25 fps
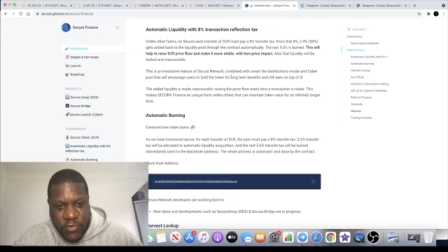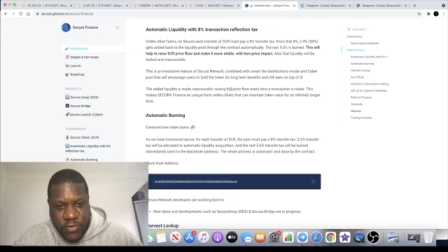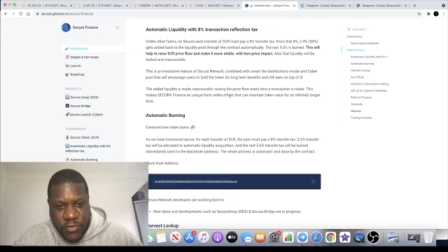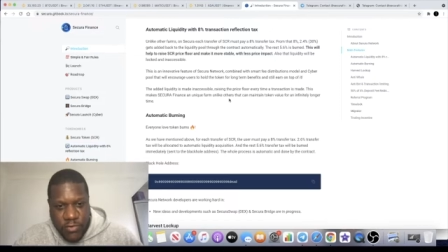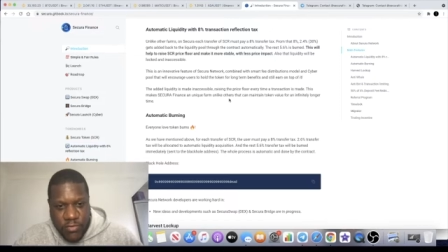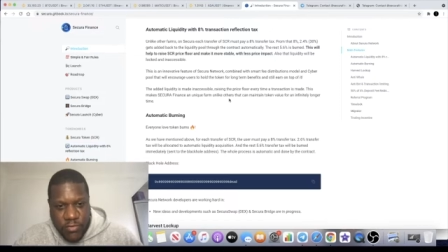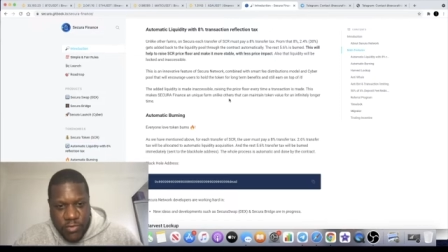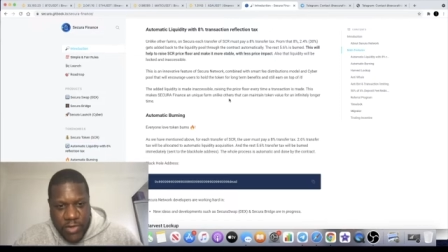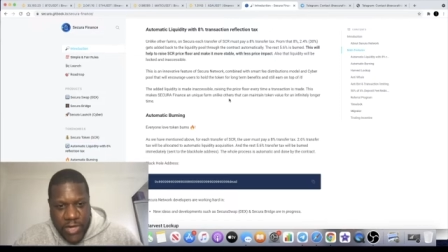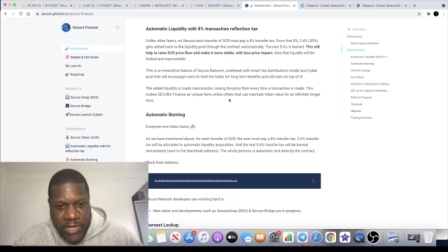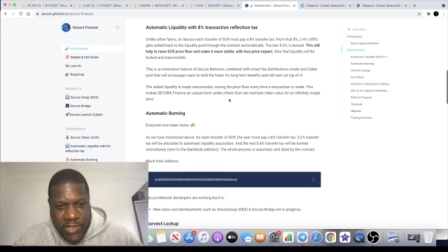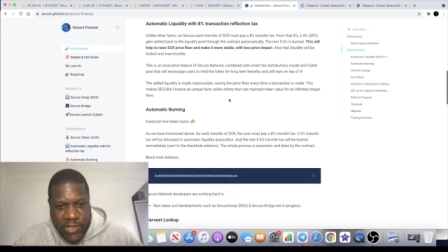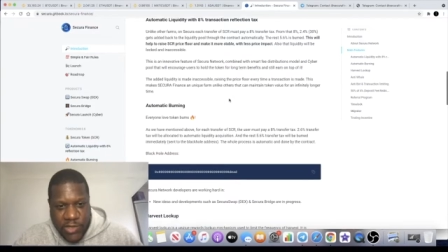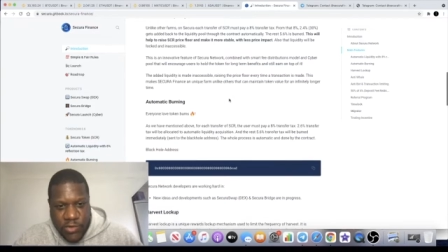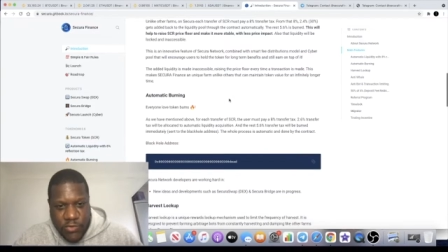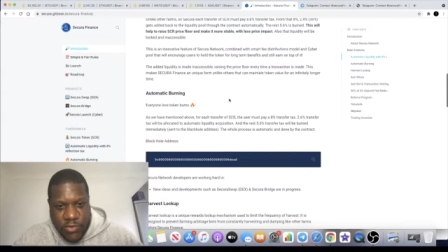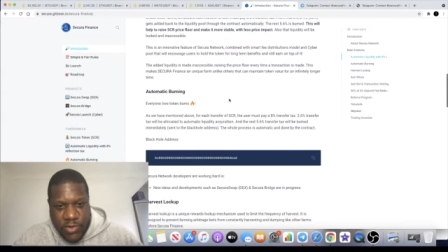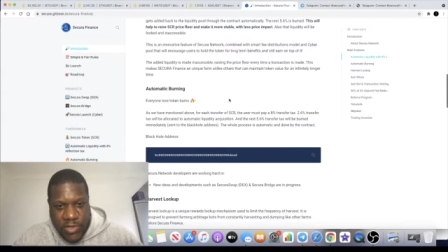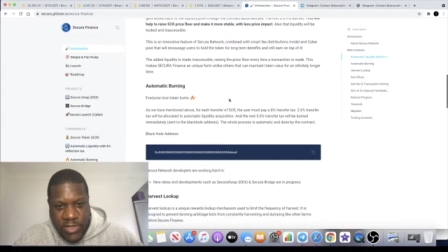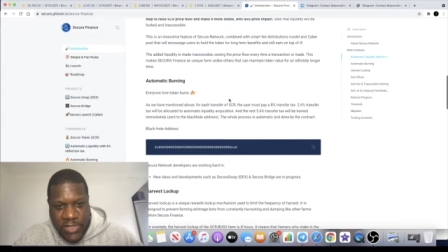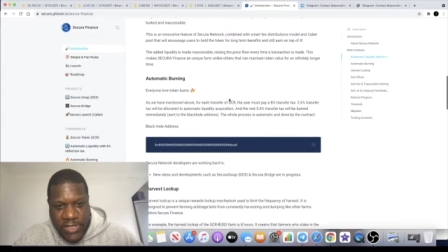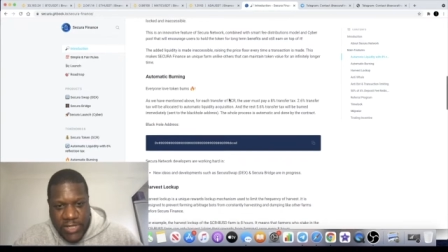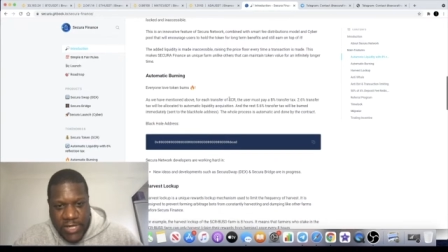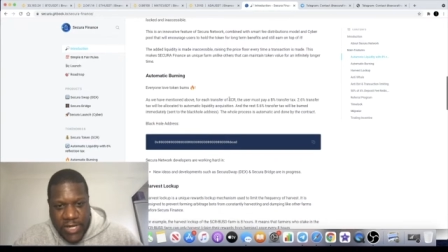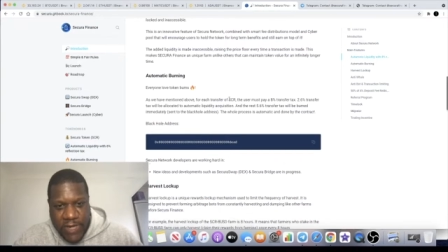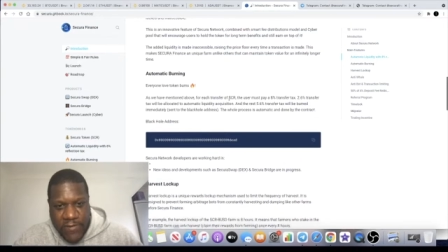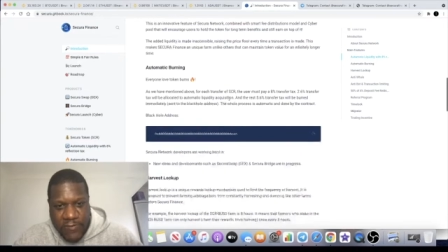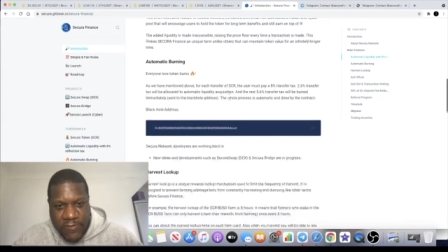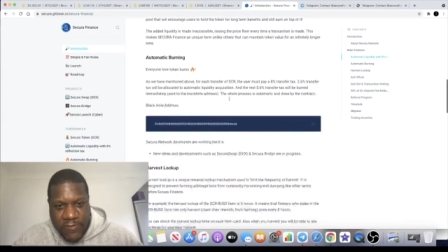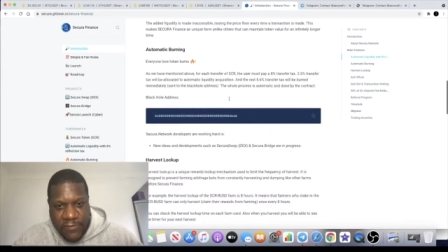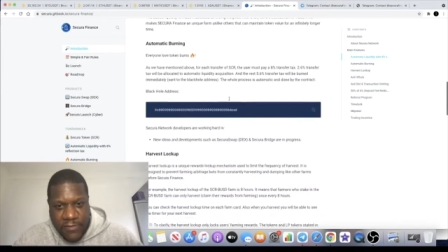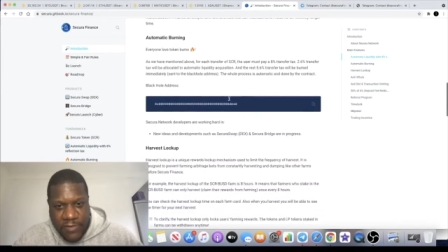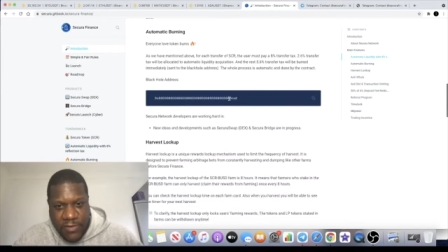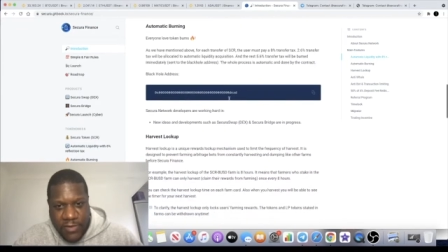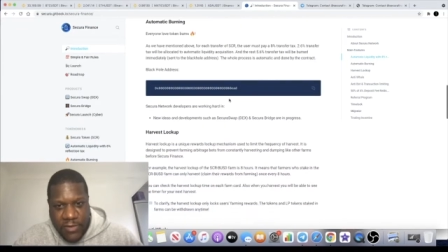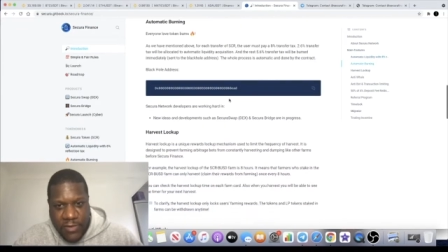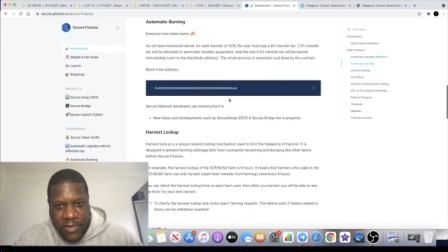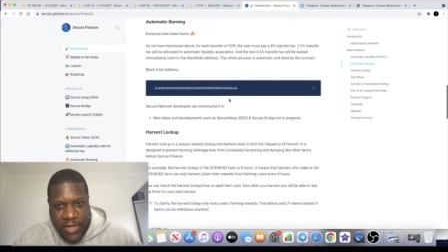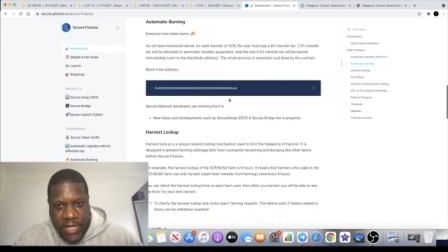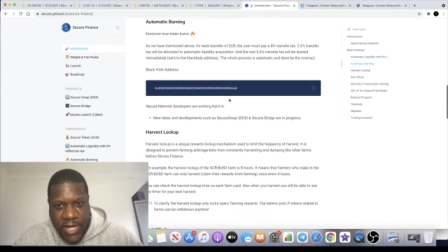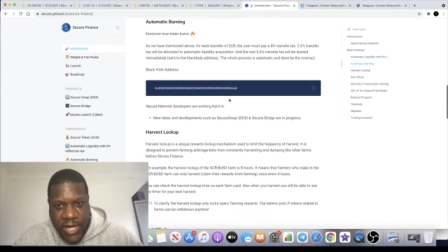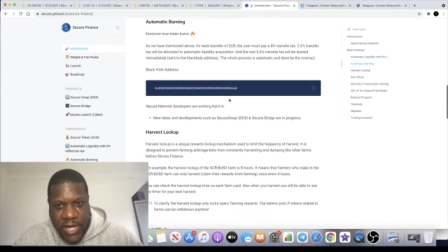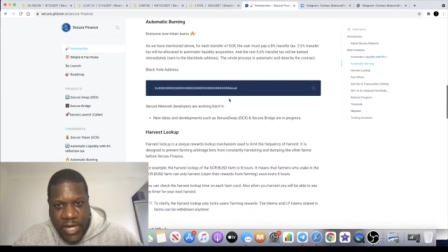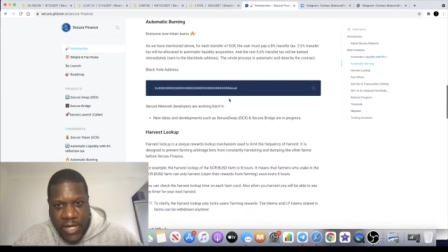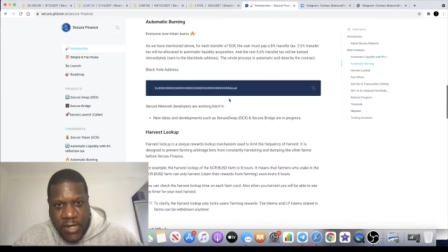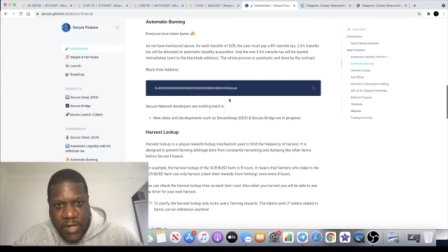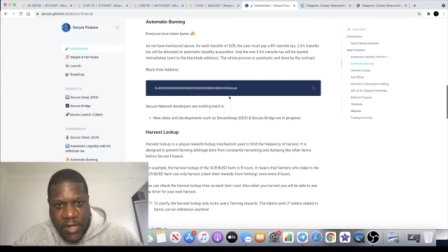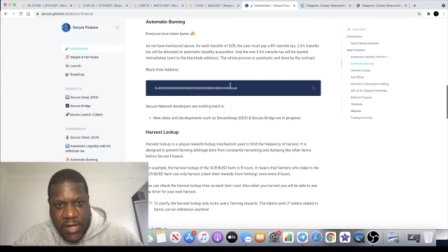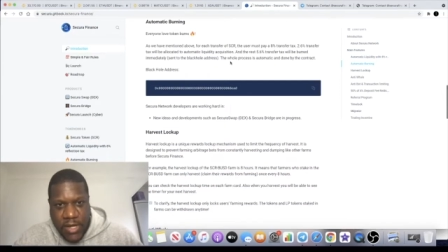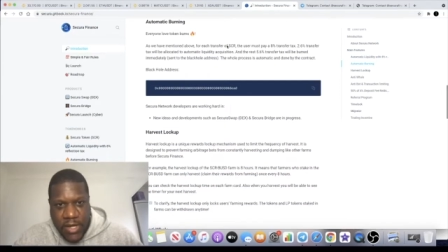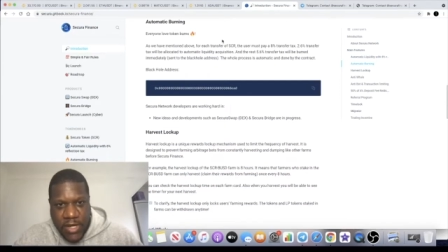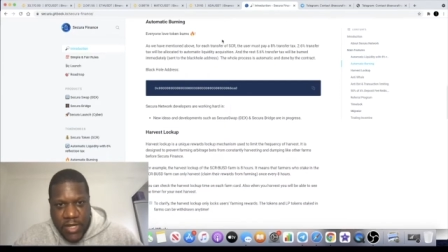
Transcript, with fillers: and all that sort of stuff. Okay.